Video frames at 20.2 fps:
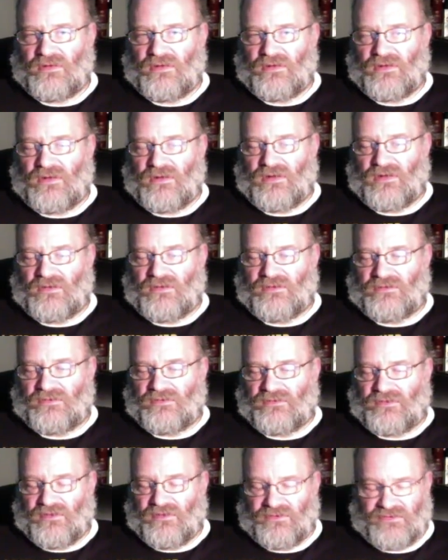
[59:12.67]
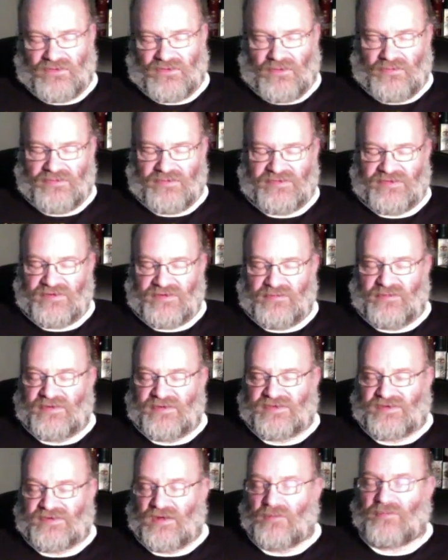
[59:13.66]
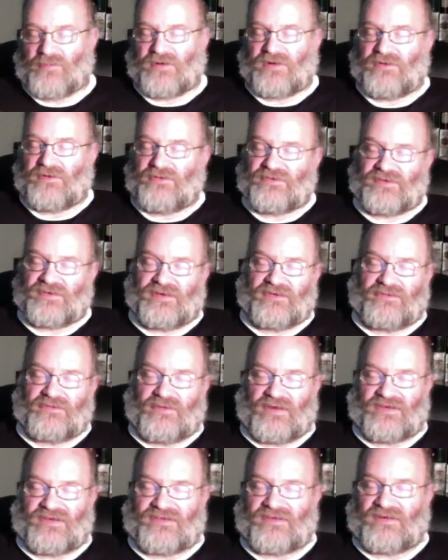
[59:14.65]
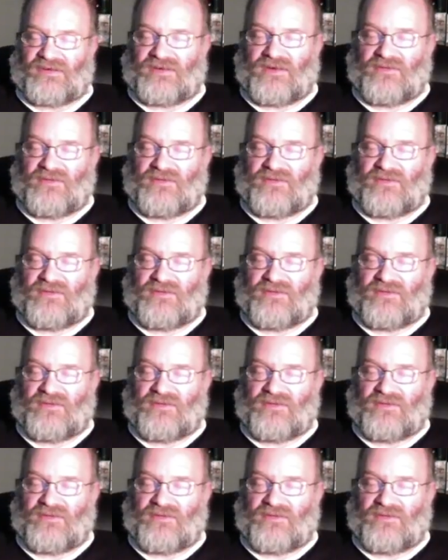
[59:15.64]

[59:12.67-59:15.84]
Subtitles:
And there's always going to be somebody who's interested.